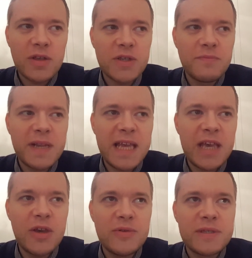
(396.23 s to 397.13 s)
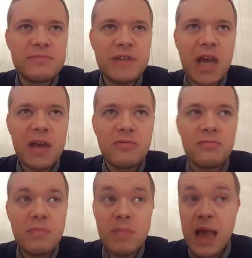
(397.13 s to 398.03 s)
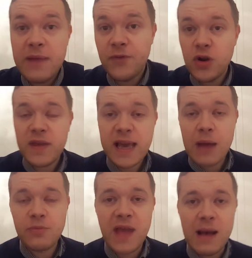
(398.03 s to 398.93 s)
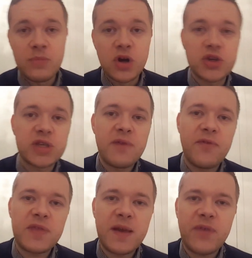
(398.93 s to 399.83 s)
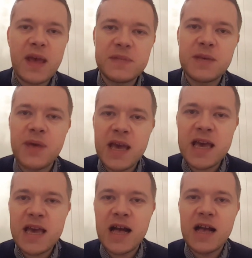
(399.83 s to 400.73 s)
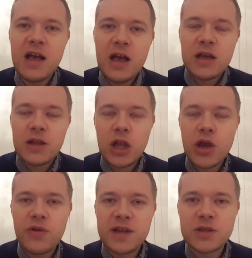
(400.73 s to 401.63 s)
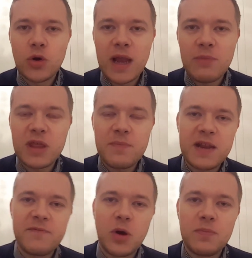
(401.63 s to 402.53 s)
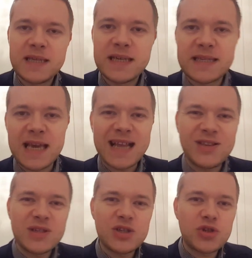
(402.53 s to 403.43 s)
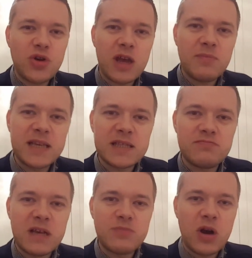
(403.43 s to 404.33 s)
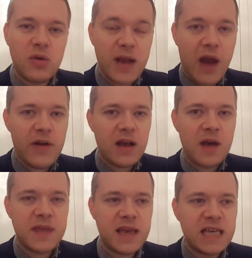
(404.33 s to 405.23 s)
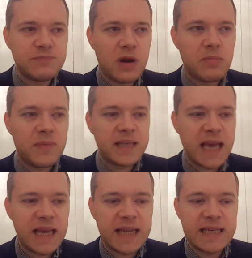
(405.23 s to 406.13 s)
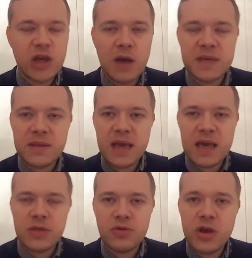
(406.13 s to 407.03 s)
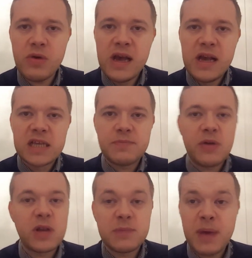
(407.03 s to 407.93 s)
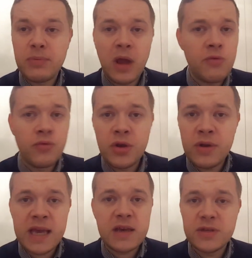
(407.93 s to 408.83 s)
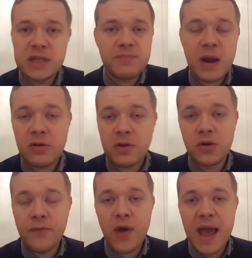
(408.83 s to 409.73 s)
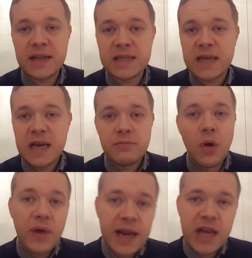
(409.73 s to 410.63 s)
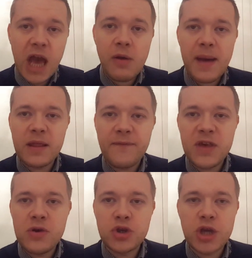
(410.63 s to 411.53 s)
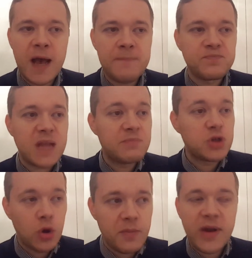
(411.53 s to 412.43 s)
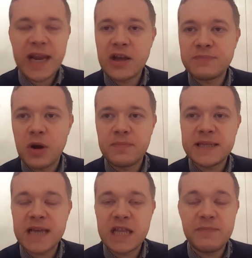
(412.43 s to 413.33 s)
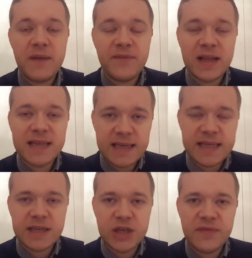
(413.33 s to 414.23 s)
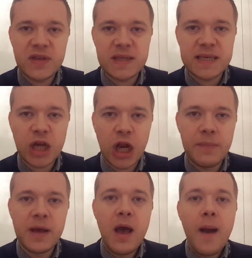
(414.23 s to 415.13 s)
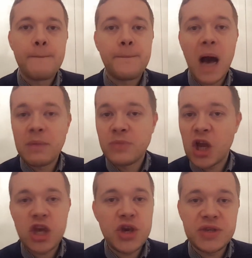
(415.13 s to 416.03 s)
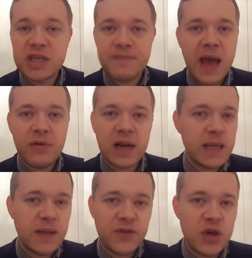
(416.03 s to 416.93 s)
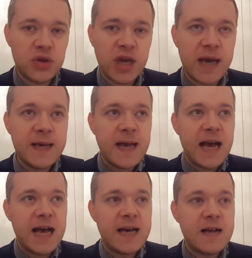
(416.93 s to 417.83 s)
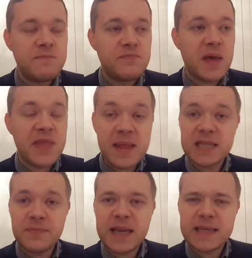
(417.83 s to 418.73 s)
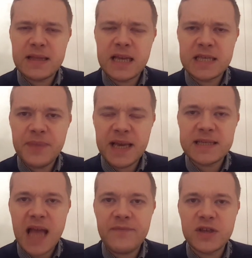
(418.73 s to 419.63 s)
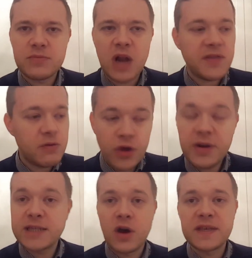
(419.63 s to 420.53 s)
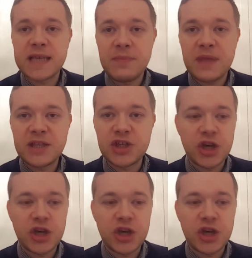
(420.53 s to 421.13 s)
somebody who's, you know, in front of the camera that much. So I think for him to be luring us all in with a bit of publicity, it doesn't strike me as Michael Carrick. I think he's probably taken his time to think it through, spoken to people like Rooney, who's his good friend, Mourinho about the future. I'm sure Mourinho's probably said, you've been a fantastic servant to this club, but I'm going to use you sparingly in the future. Then it's a big step for someone. I think Rooney's got the same thing to